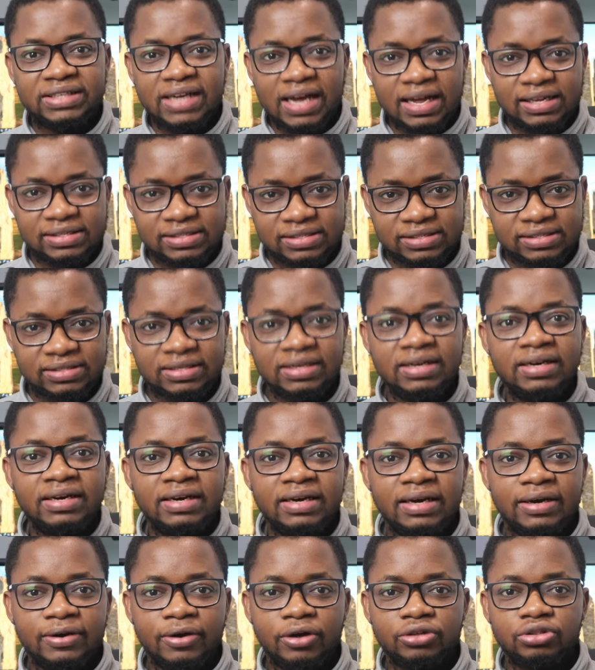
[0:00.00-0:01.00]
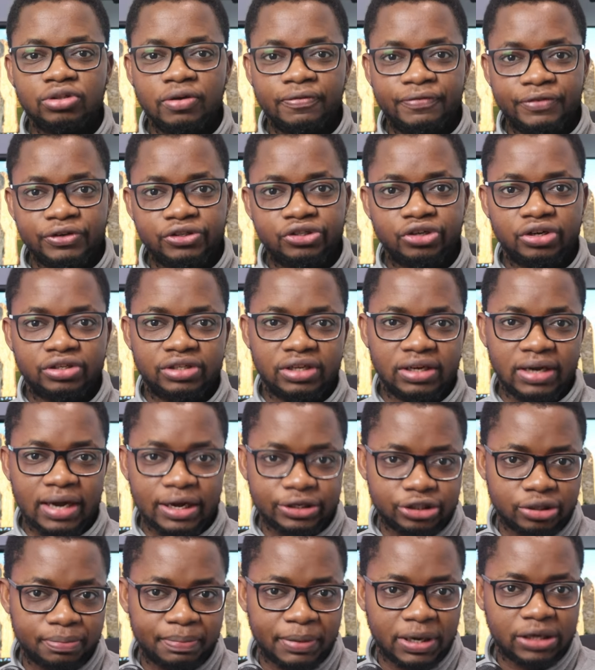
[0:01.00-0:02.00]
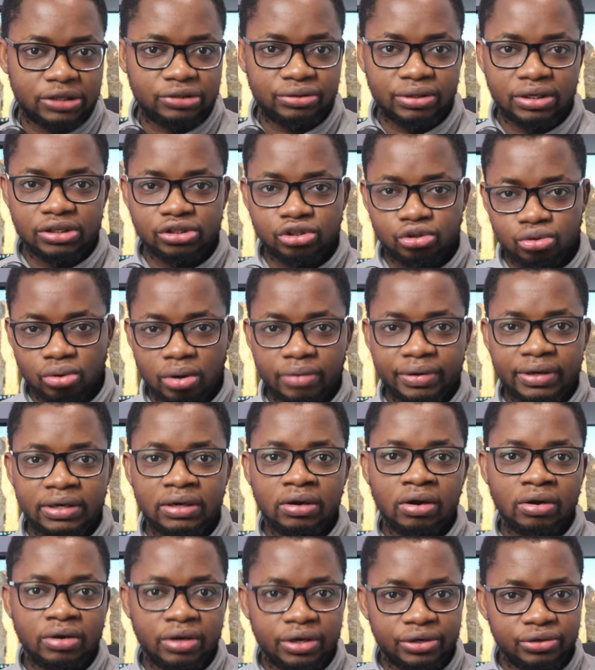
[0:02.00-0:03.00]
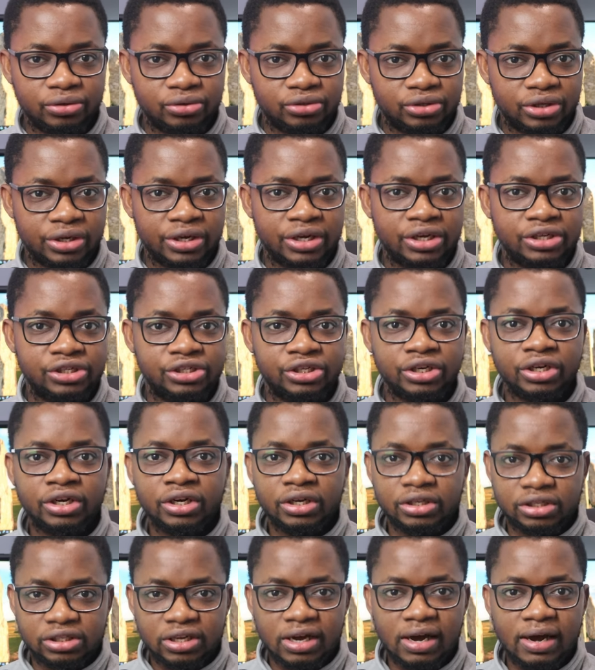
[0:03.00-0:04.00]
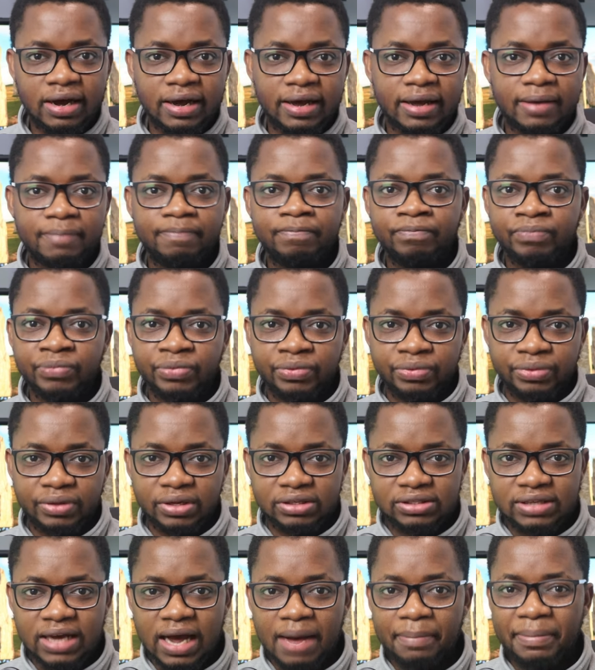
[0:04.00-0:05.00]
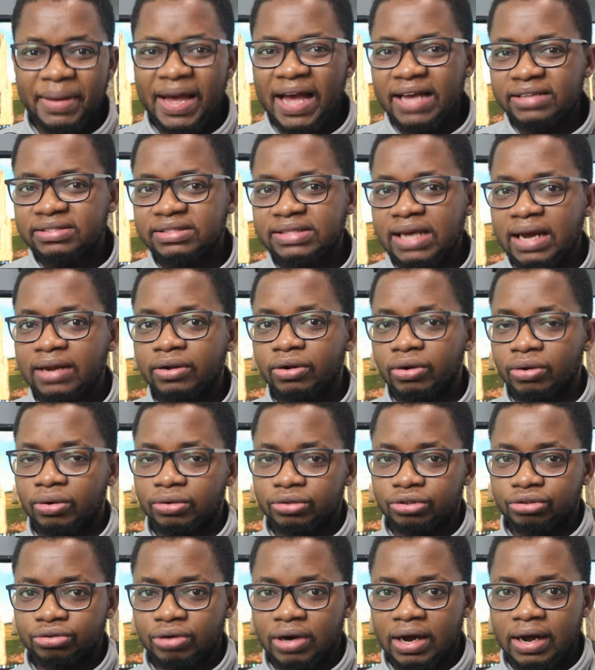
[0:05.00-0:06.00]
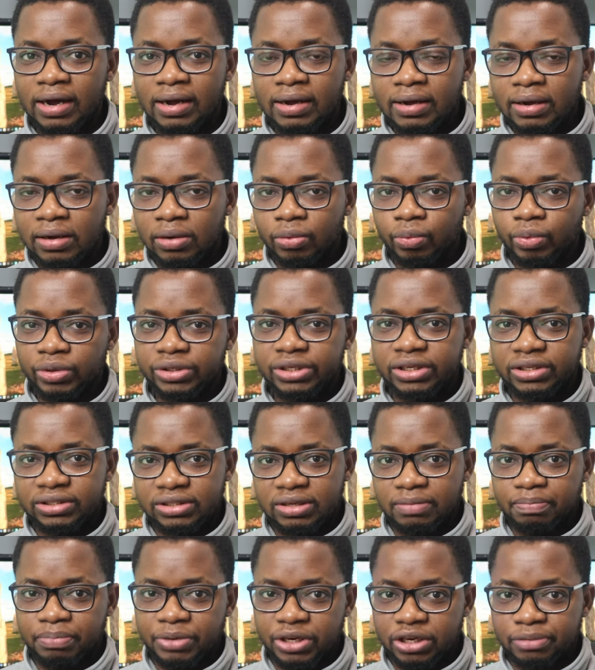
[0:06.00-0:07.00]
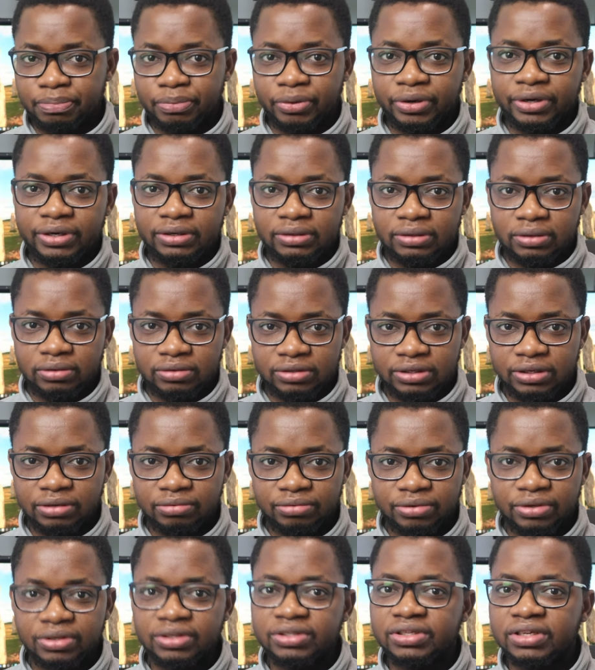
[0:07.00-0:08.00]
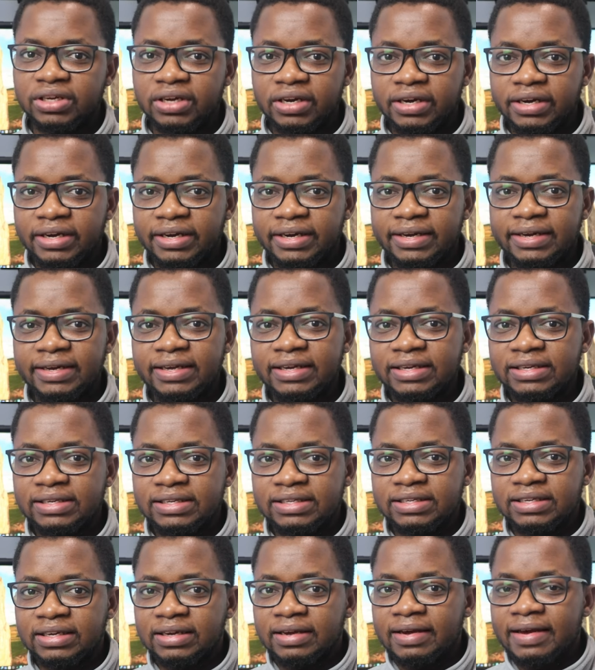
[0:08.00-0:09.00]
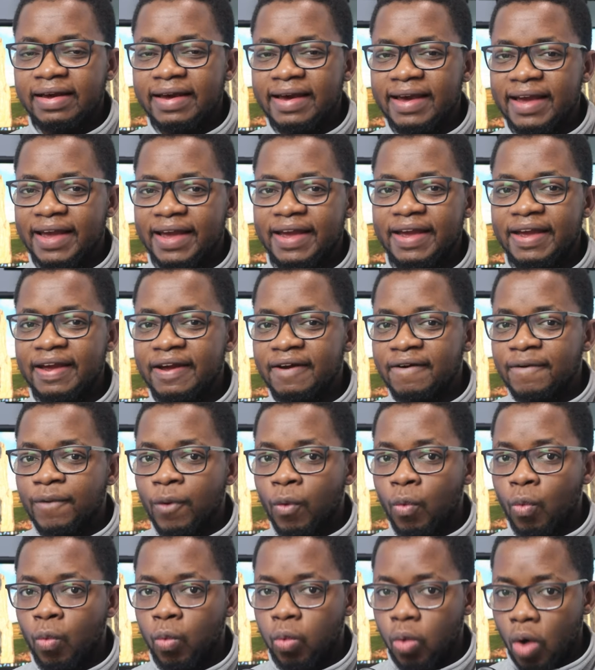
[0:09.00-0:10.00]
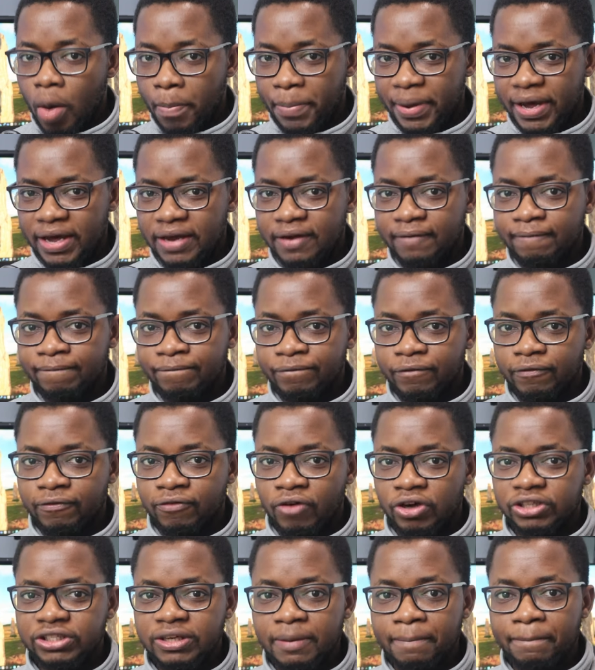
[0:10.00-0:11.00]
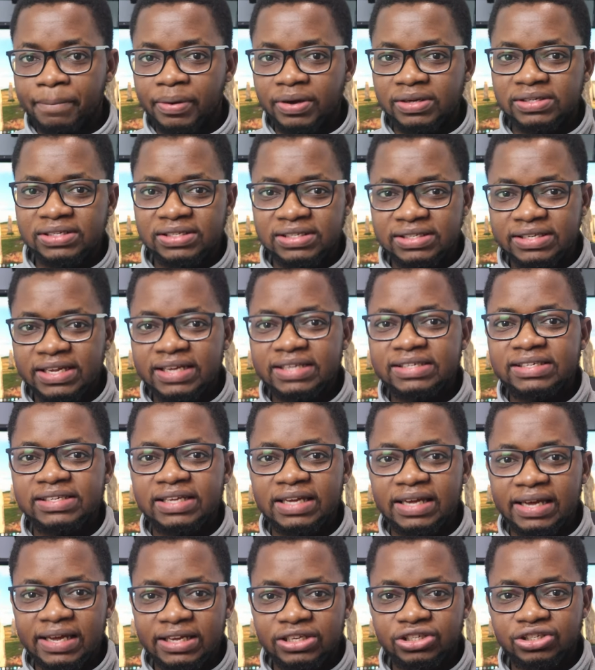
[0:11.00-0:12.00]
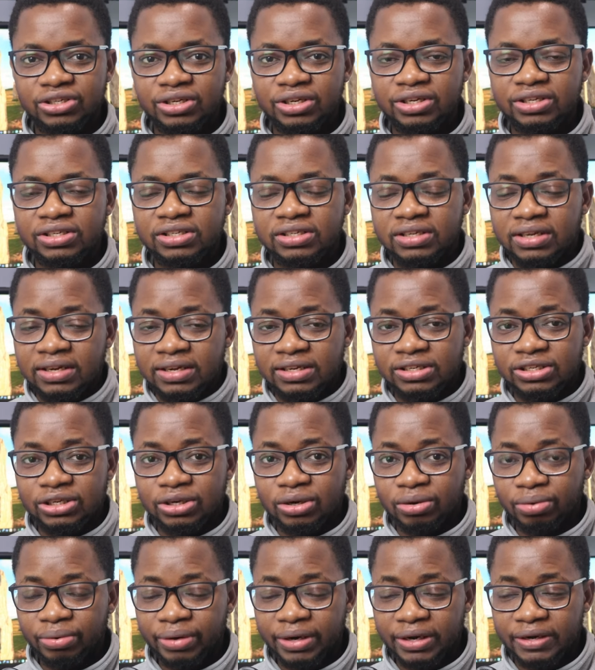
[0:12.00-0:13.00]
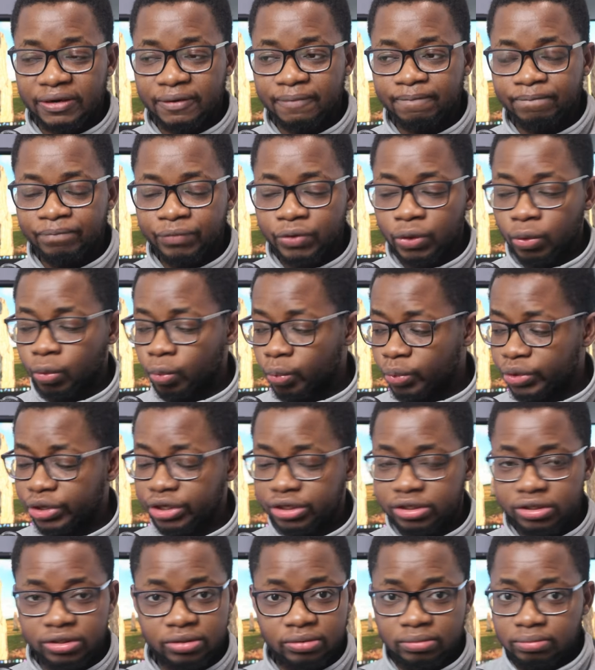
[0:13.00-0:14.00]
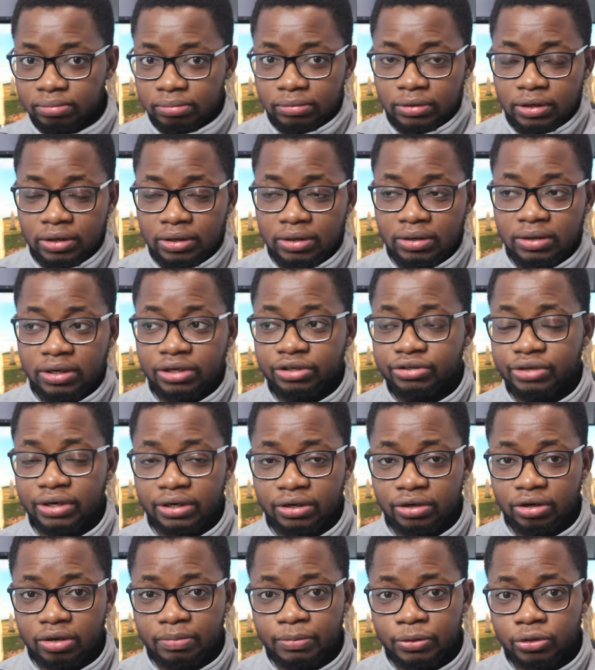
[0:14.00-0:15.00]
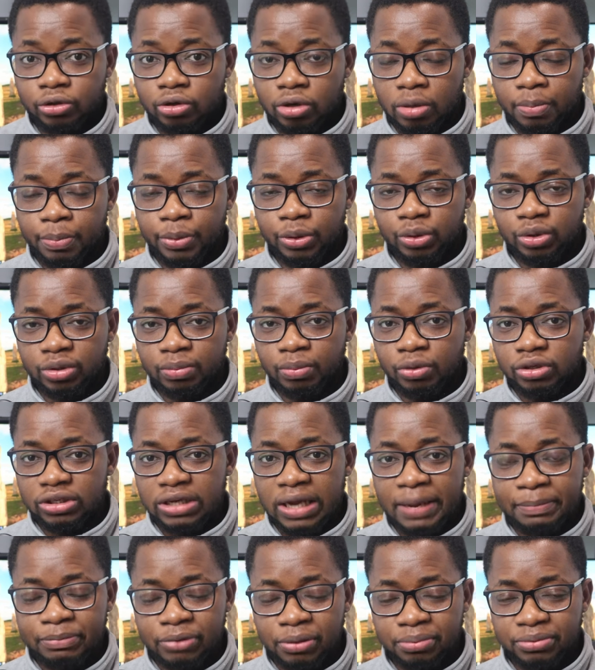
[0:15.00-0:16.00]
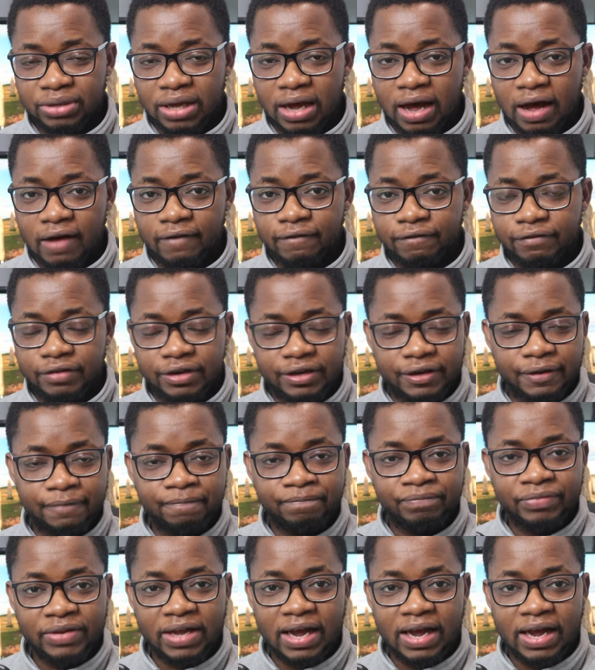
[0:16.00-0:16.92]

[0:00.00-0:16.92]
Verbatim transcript: tasks. It also features a larger battery ensuring longer usage time. The Tab S9 Ultra, which is the big boy in the series, is a whopping 14.6 inches screen, which literally almost competes most laptops have there.